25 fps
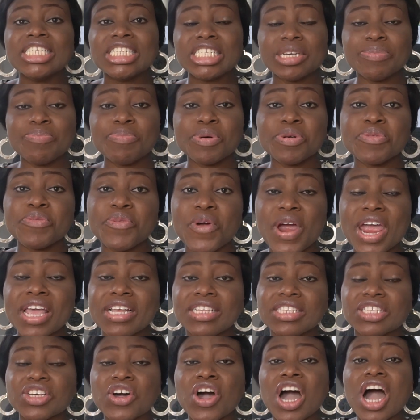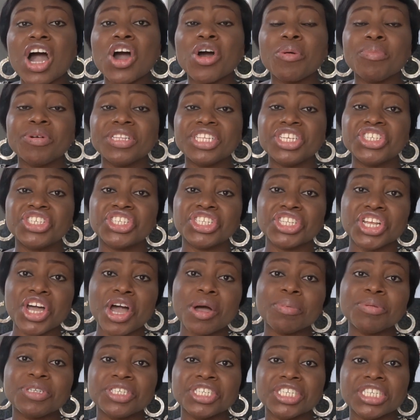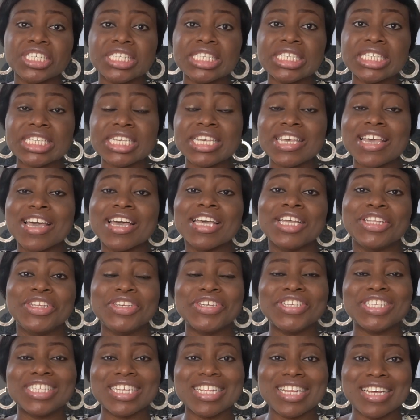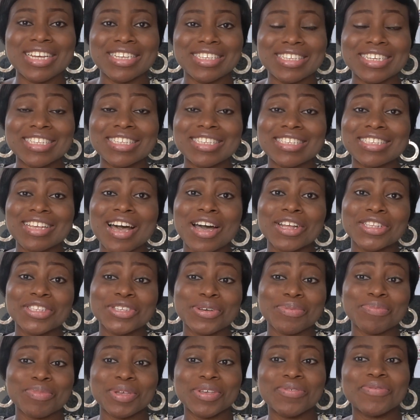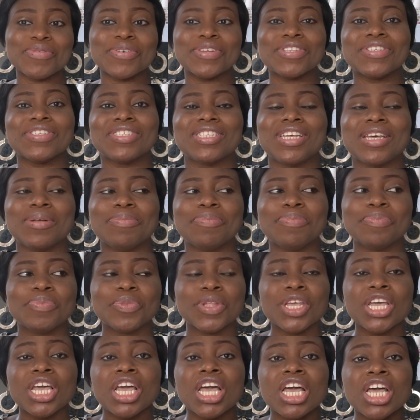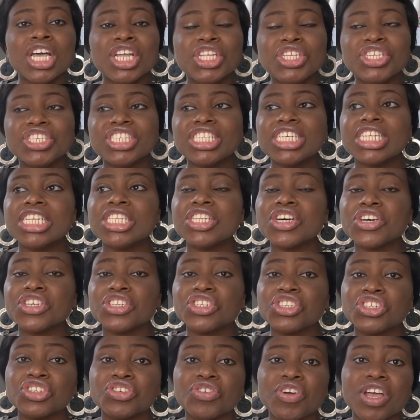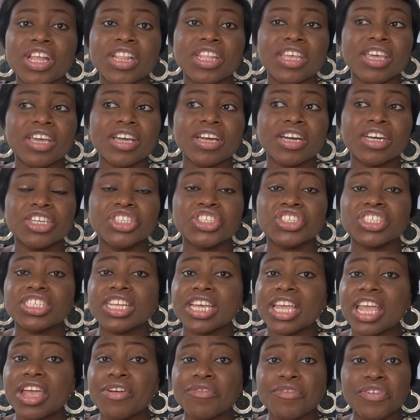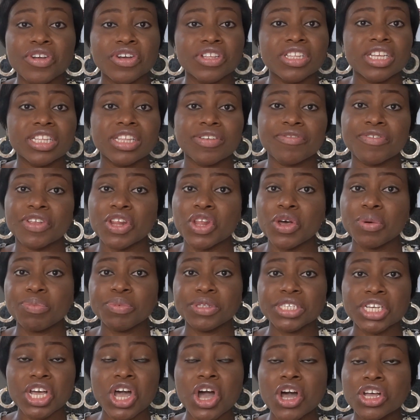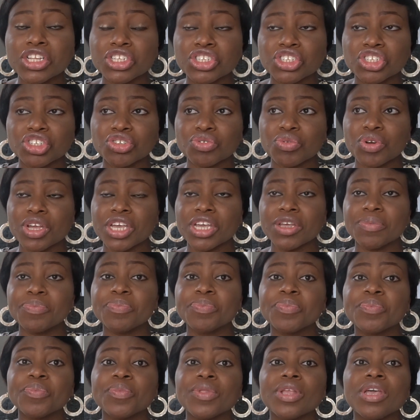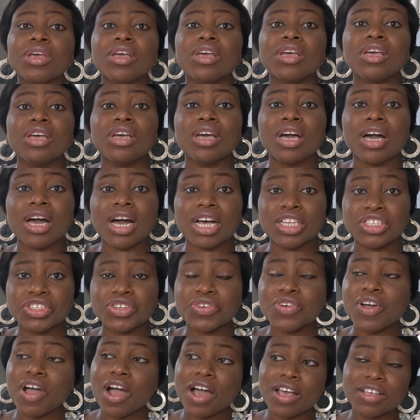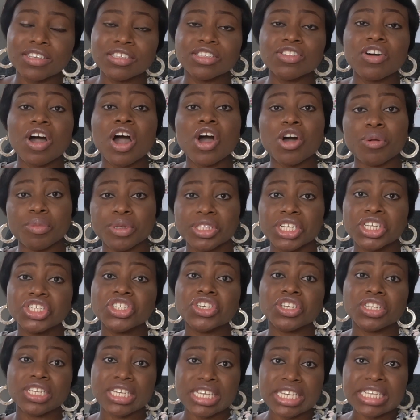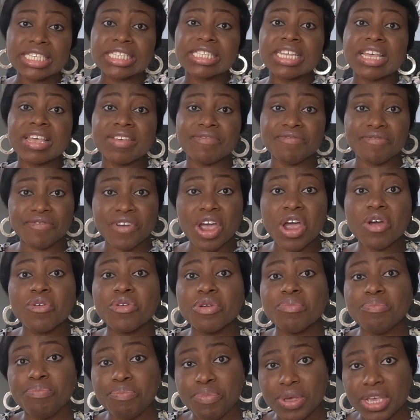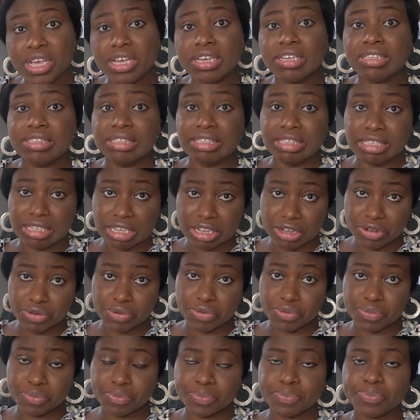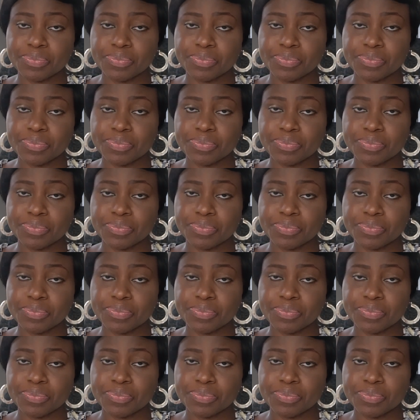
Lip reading: cheaper rent or accommodation options here in New Zealand. That is our topic for today. New Zealand, Australia, just like every other developed country, as you guys know, accommodation is a very big deal.